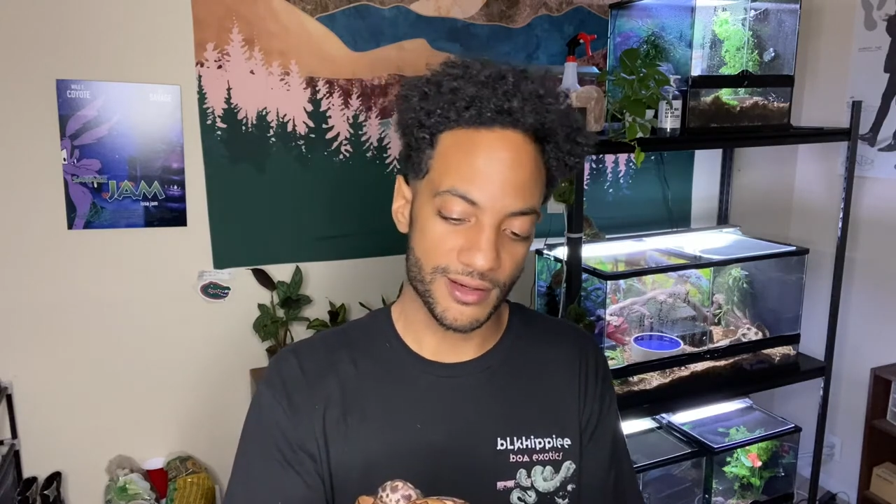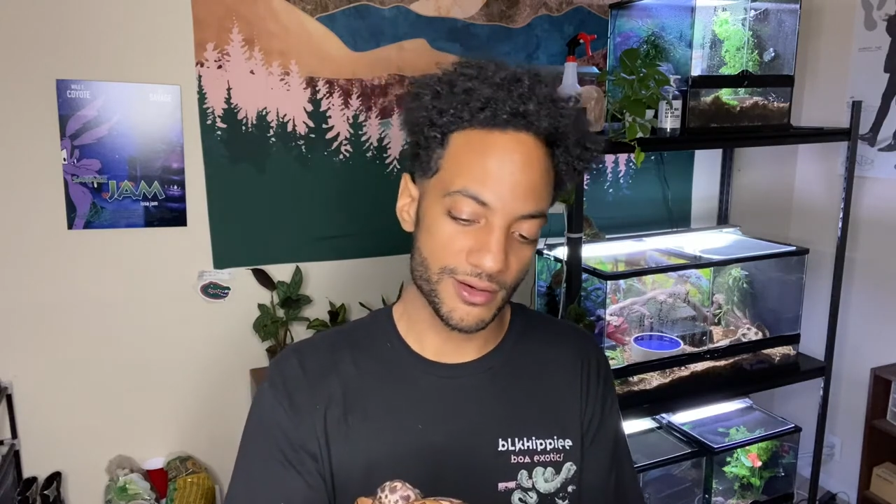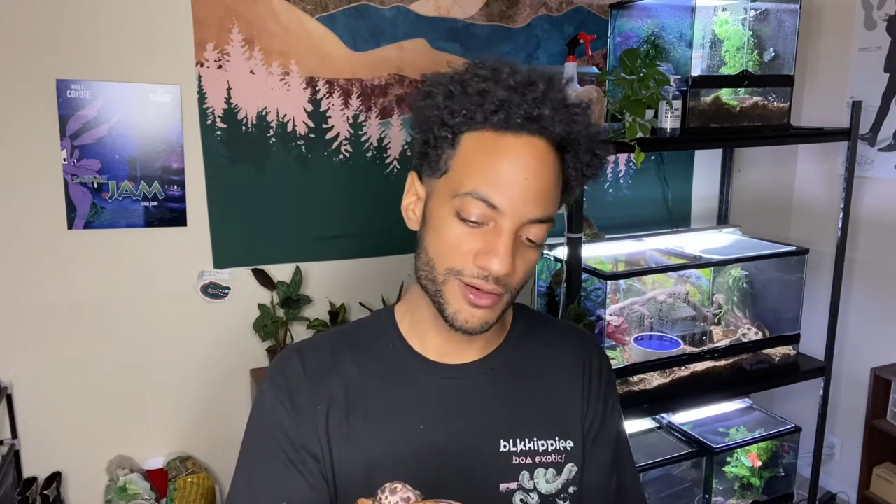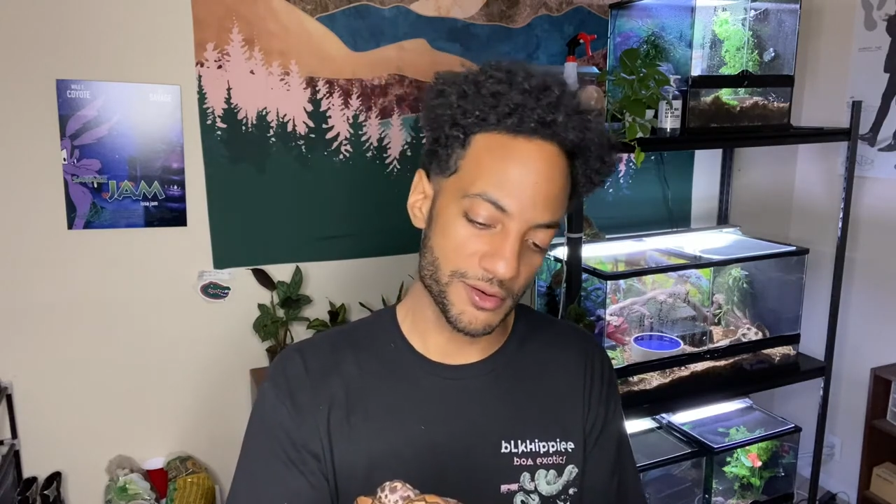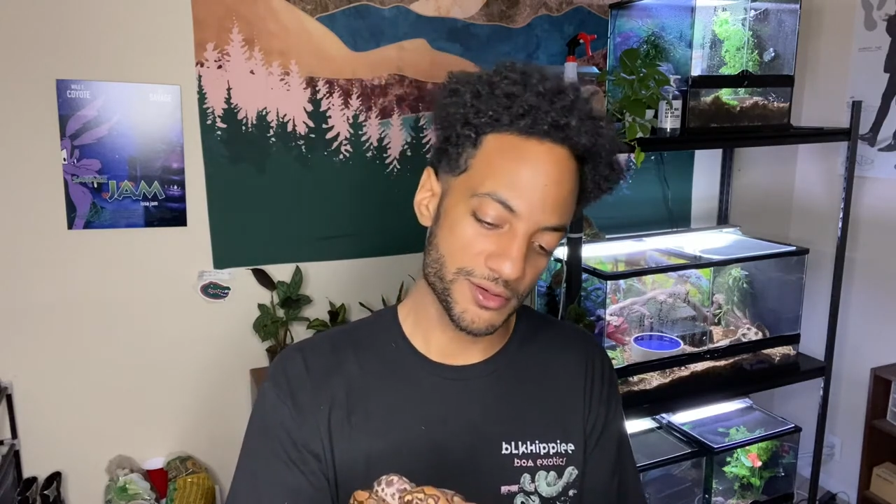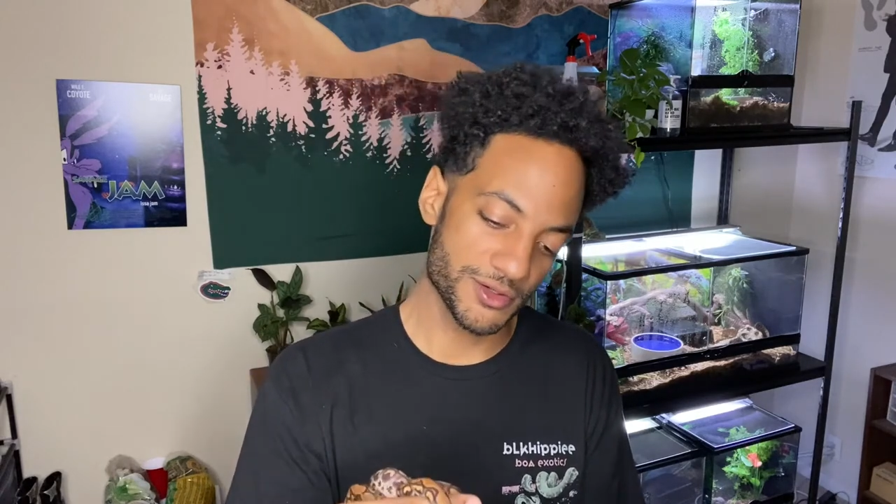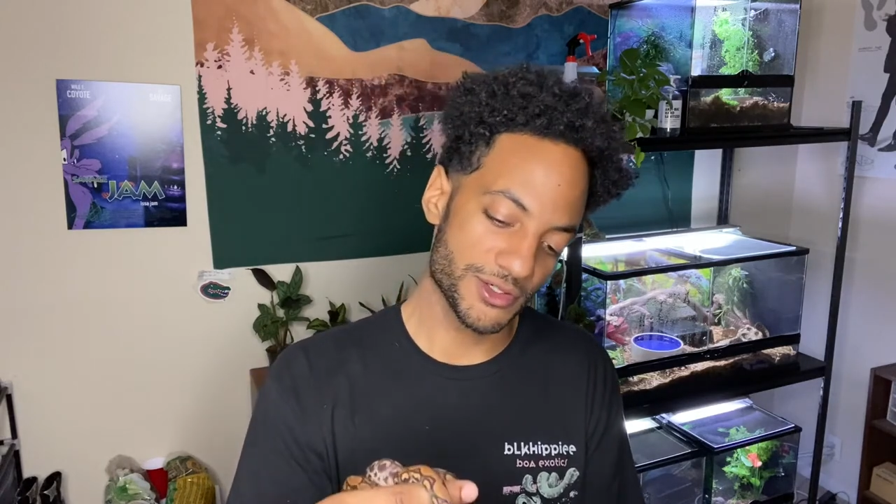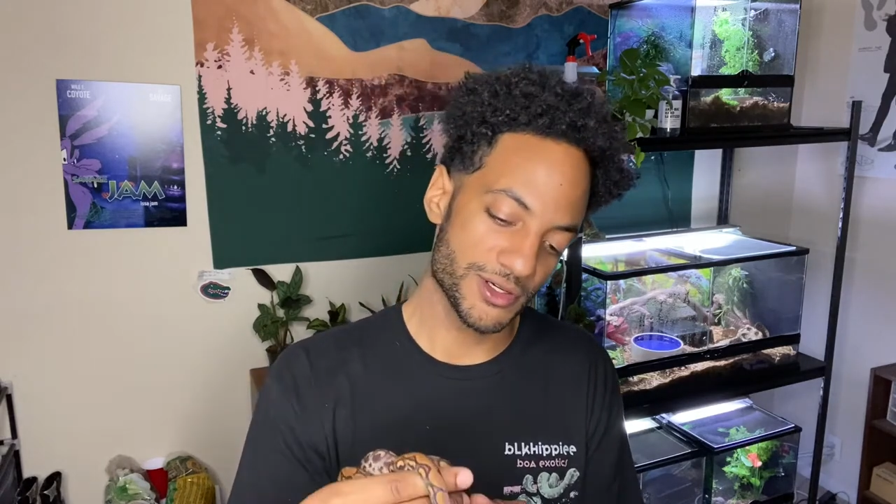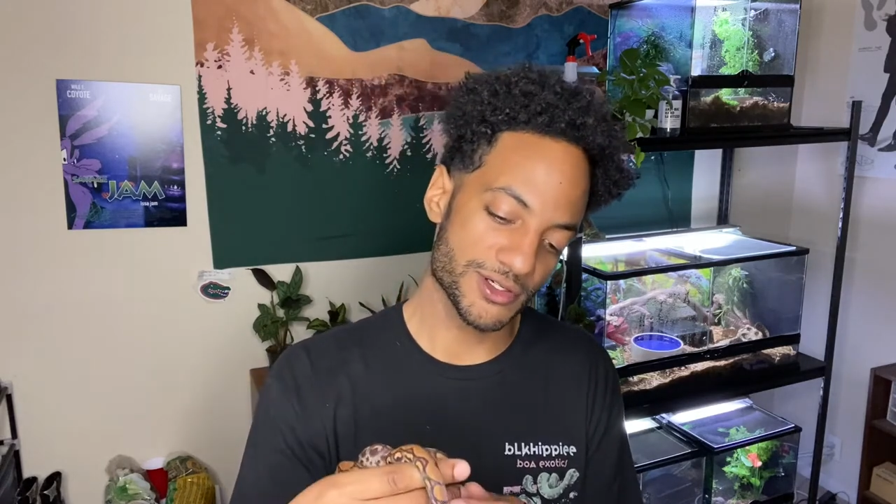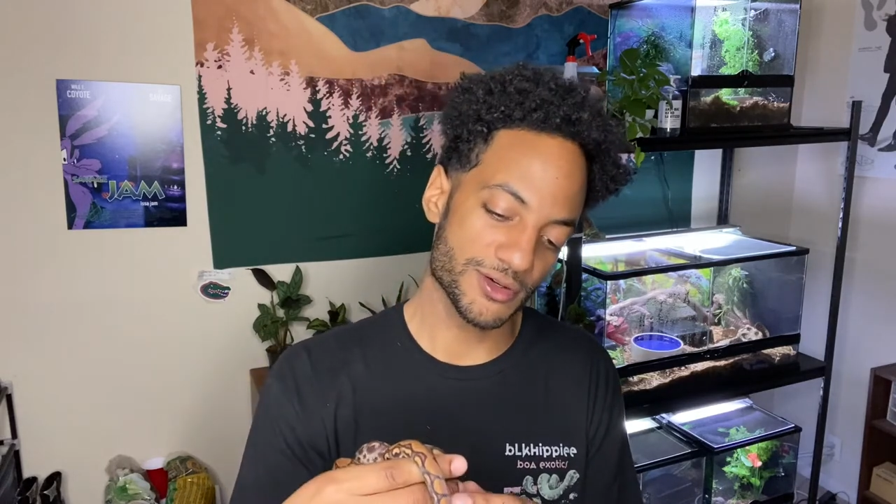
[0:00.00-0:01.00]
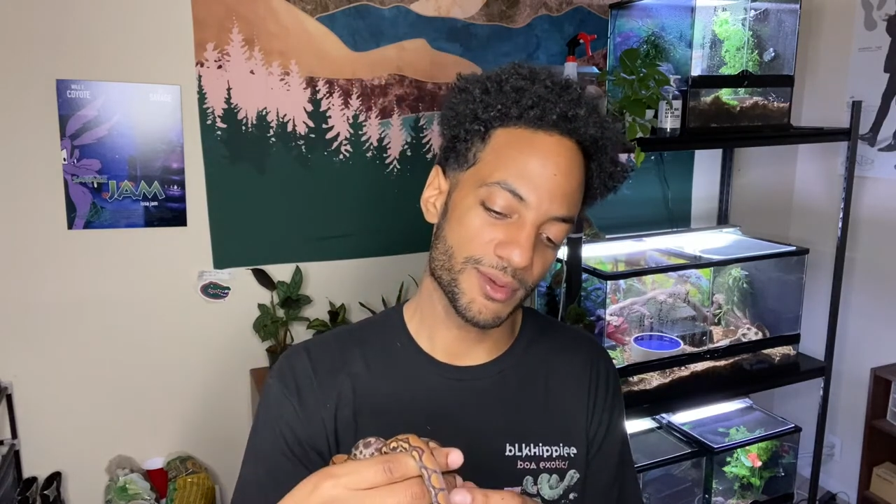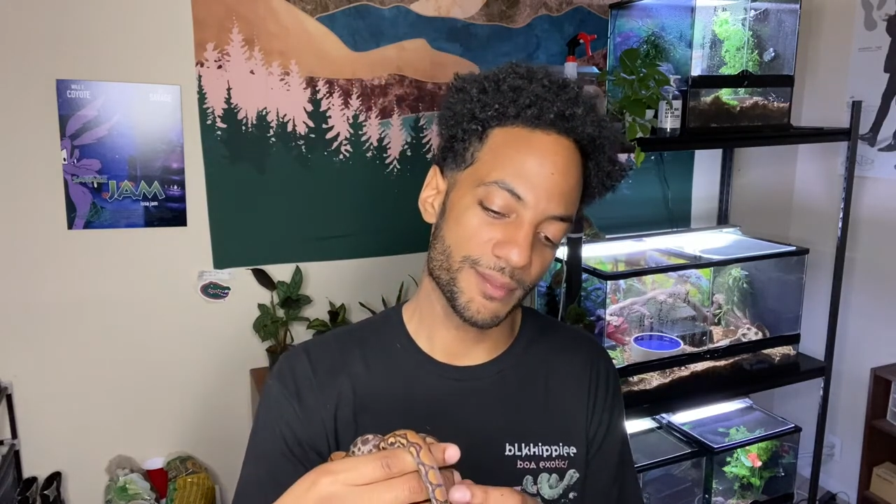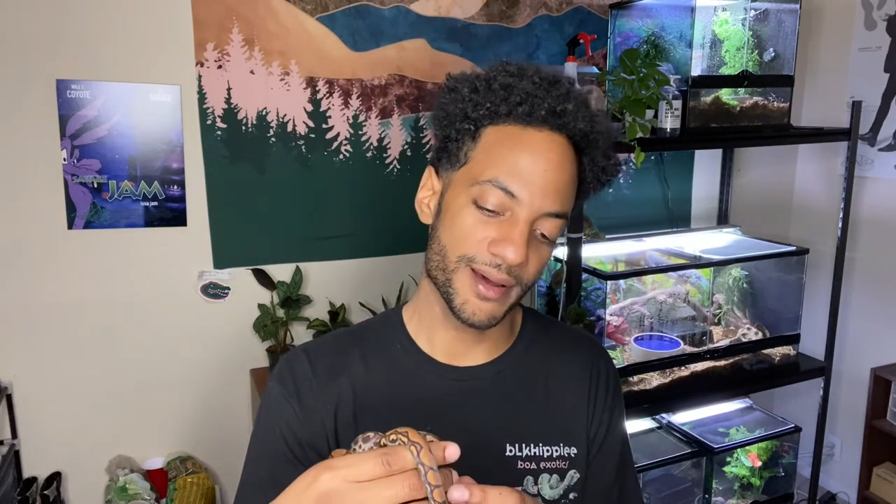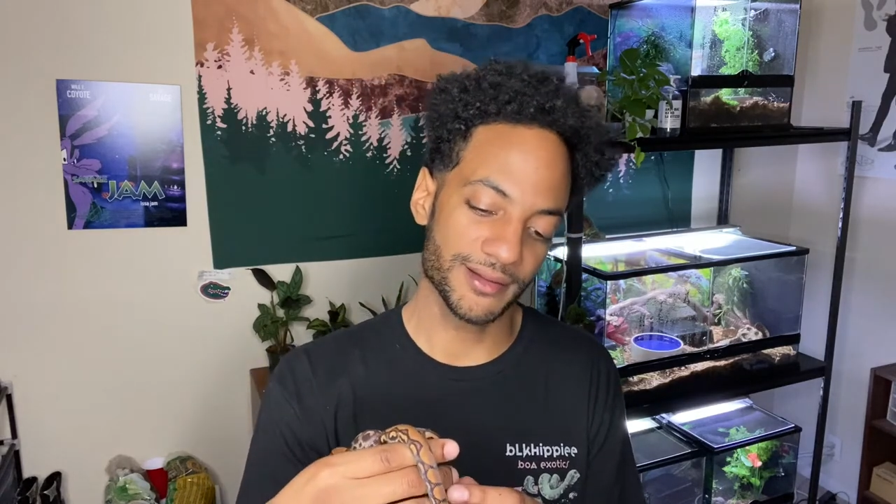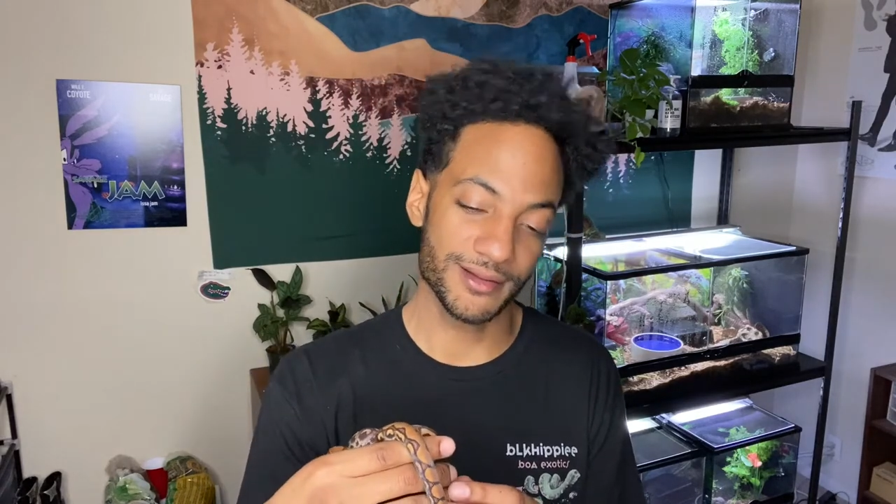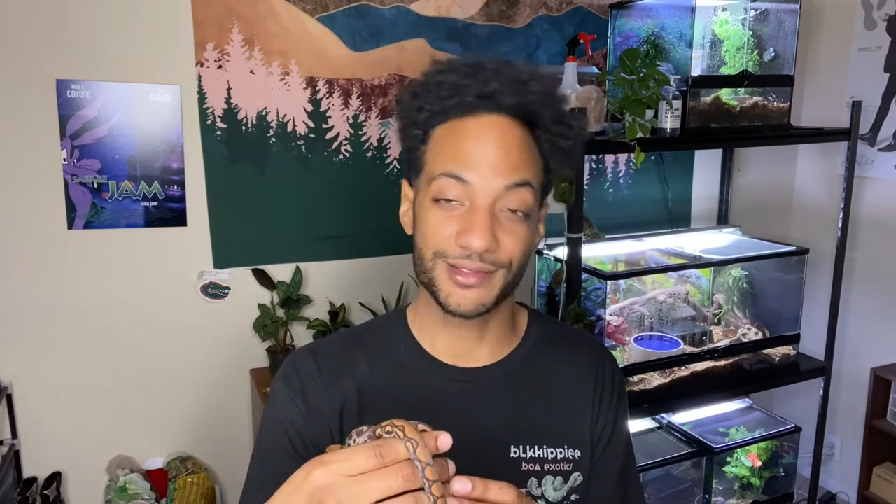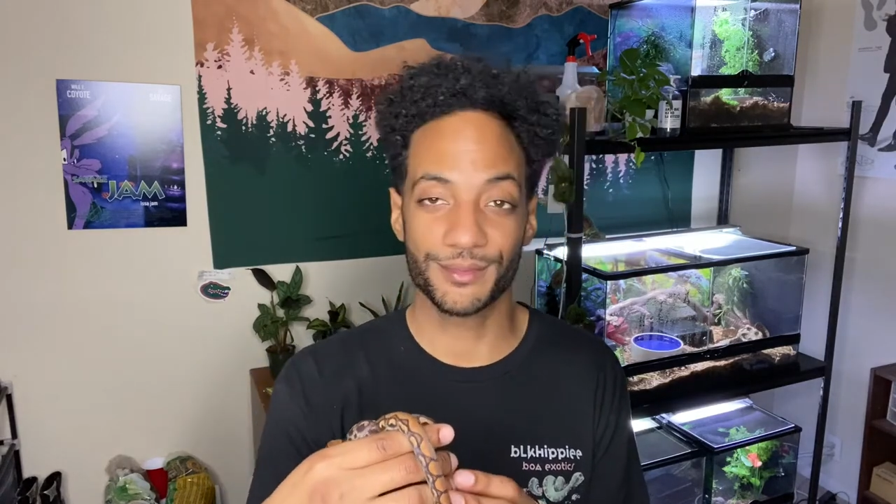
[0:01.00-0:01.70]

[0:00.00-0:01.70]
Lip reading: your traditional ball python.